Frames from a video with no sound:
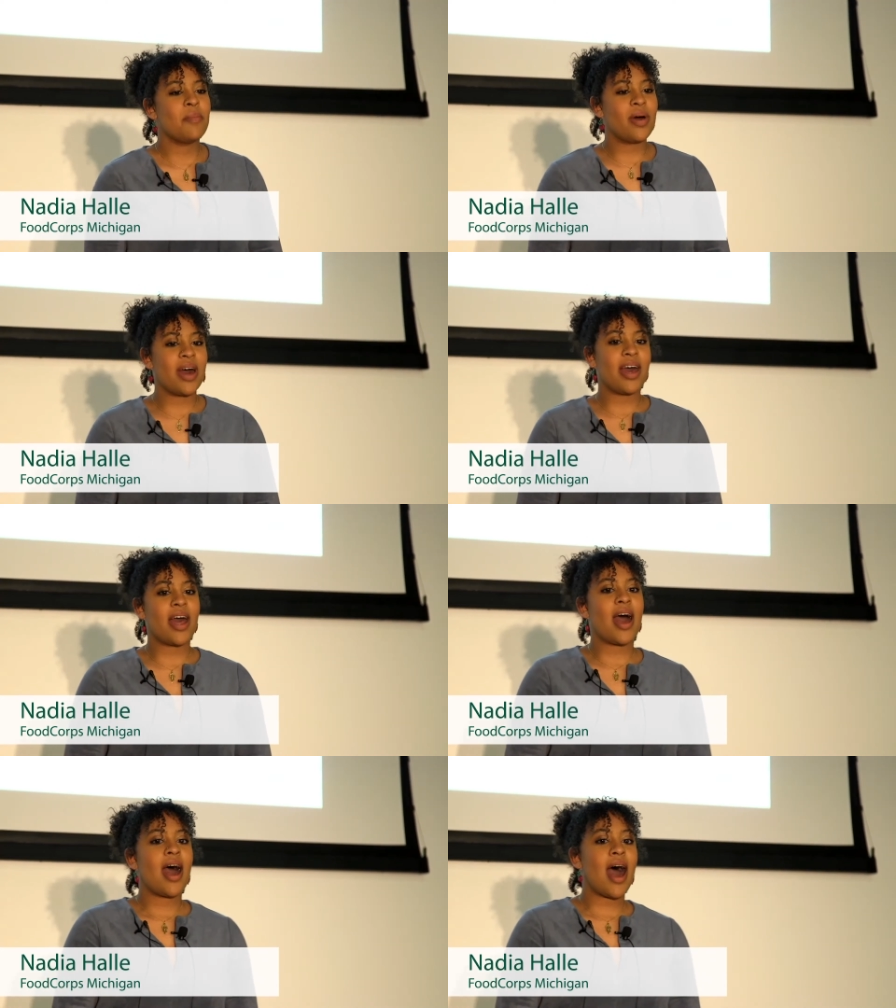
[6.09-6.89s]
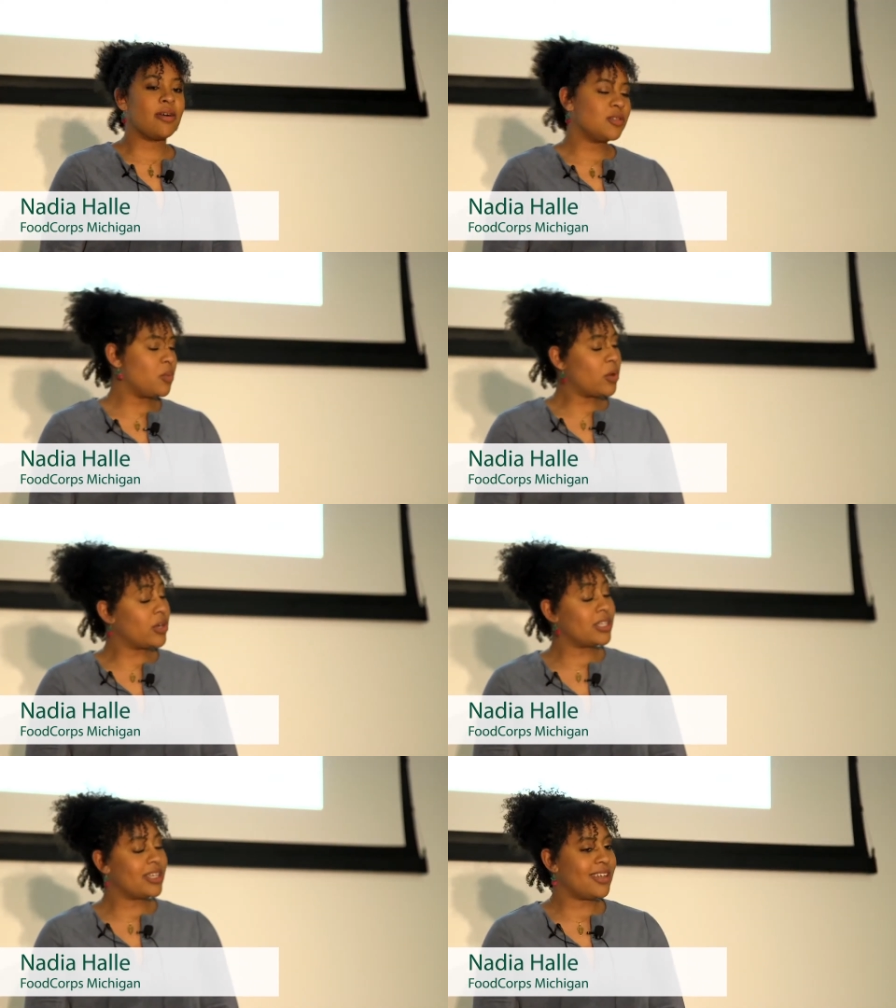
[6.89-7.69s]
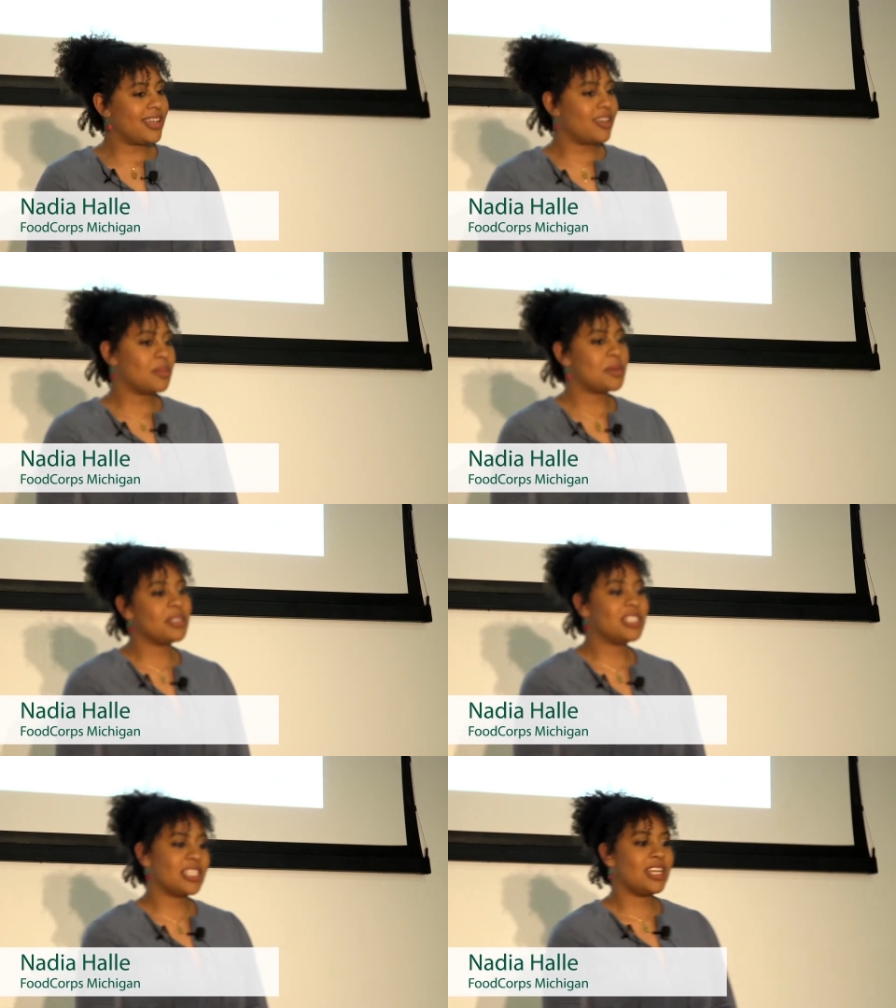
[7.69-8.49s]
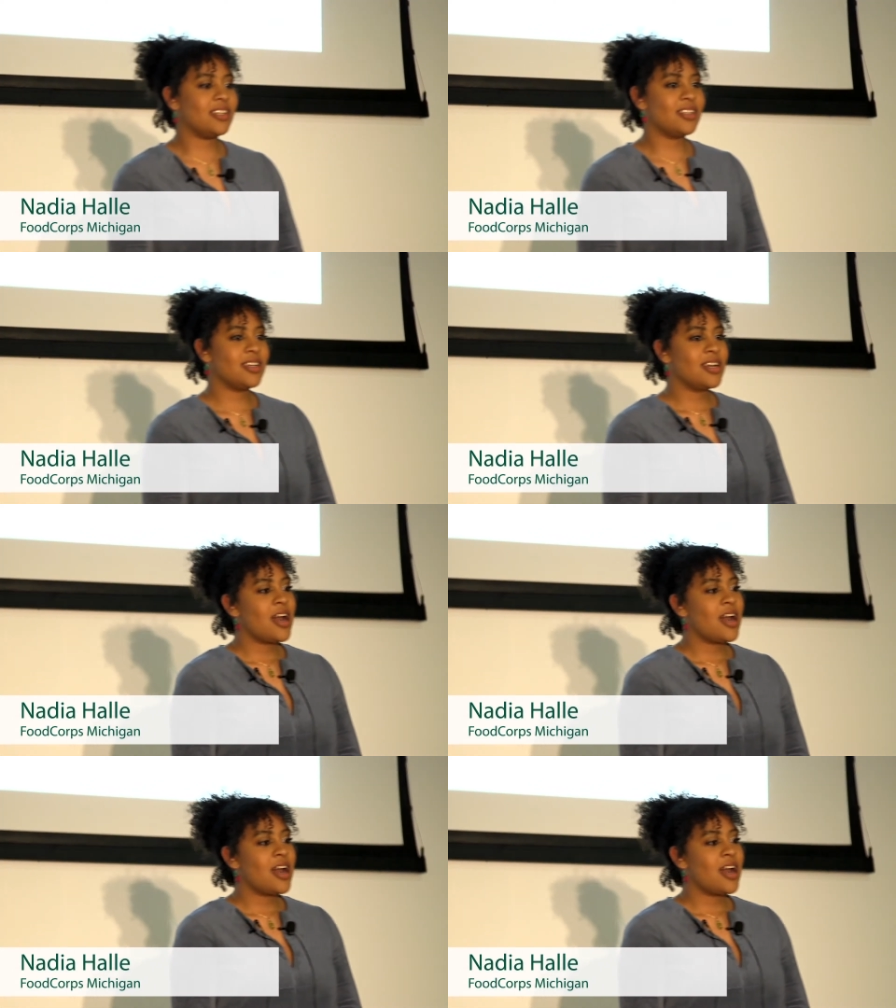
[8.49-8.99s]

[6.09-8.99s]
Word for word: but I was born in Ann Arbor, Michigan.